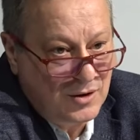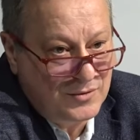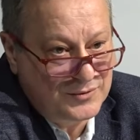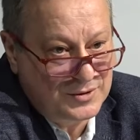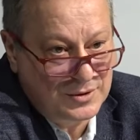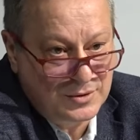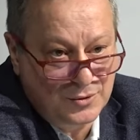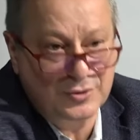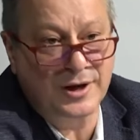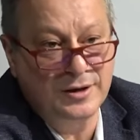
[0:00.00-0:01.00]
of the
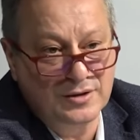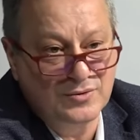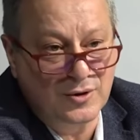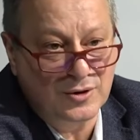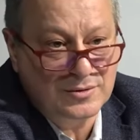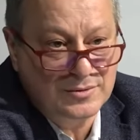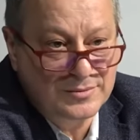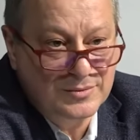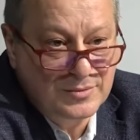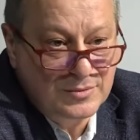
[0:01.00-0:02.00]
Ukrainian war
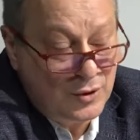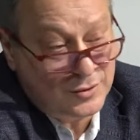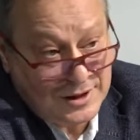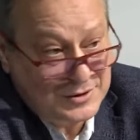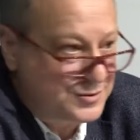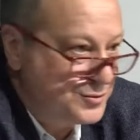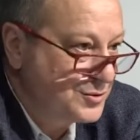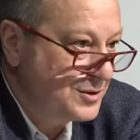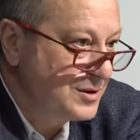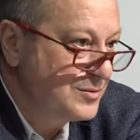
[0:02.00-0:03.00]
or
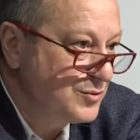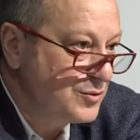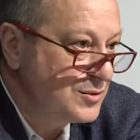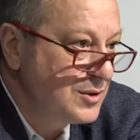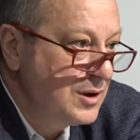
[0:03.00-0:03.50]
Russian-Ukrainian war.